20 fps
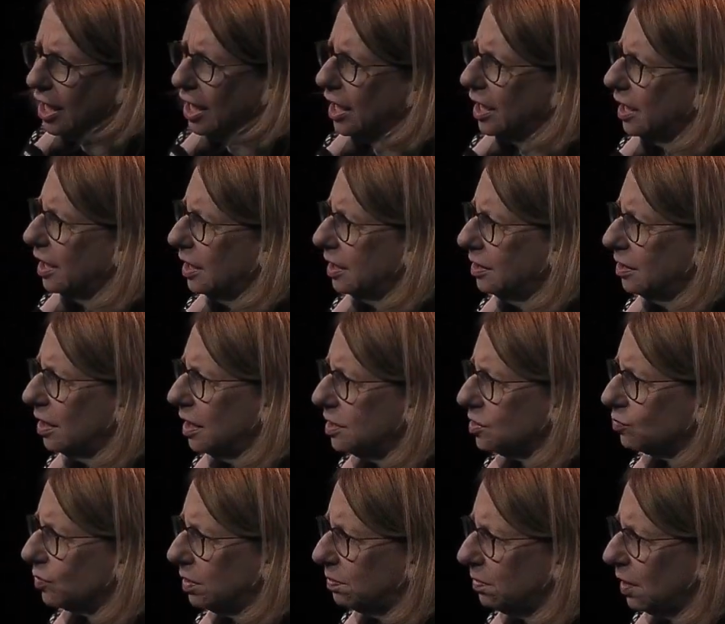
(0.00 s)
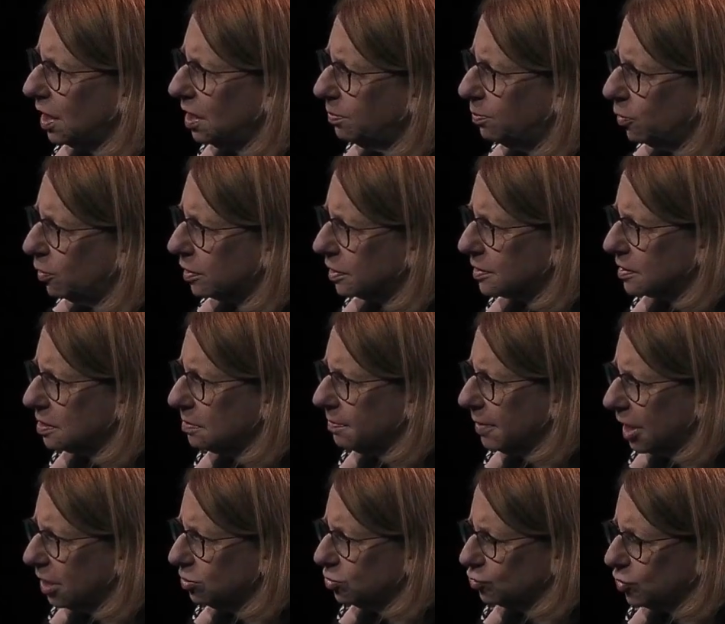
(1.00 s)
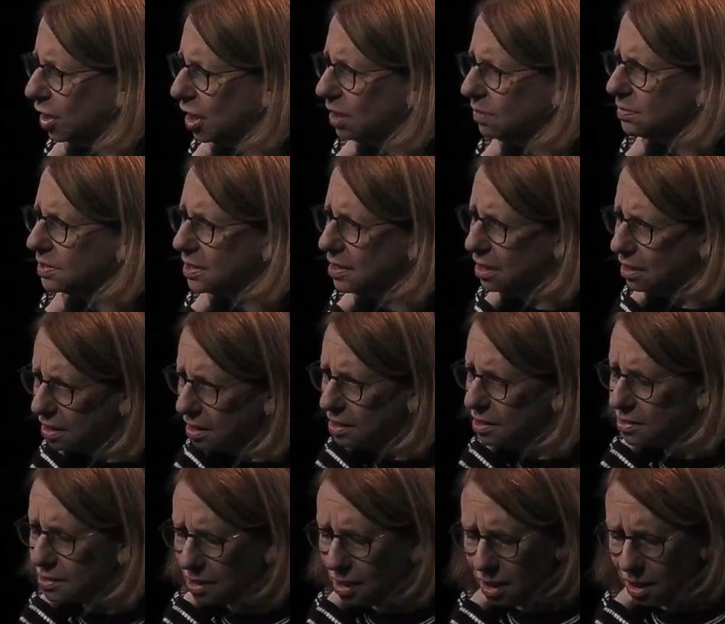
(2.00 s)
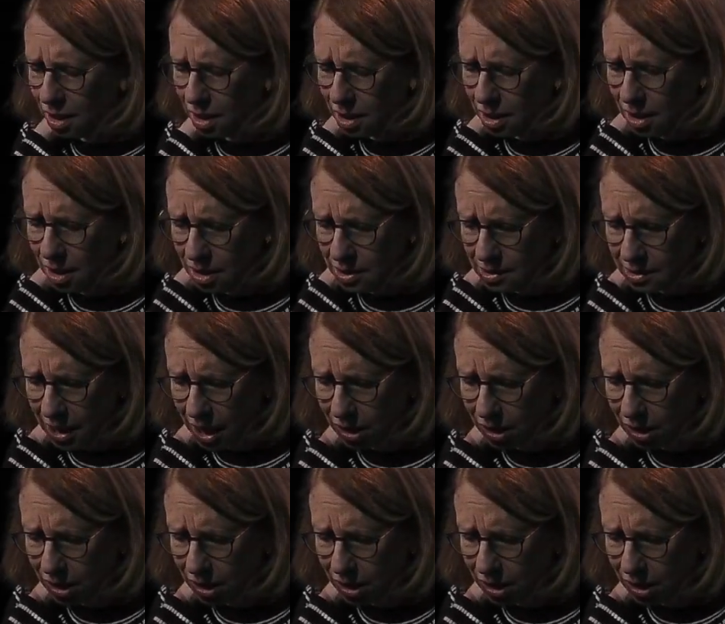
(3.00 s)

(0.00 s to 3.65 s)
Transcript: and has written many books about dreams, and he's a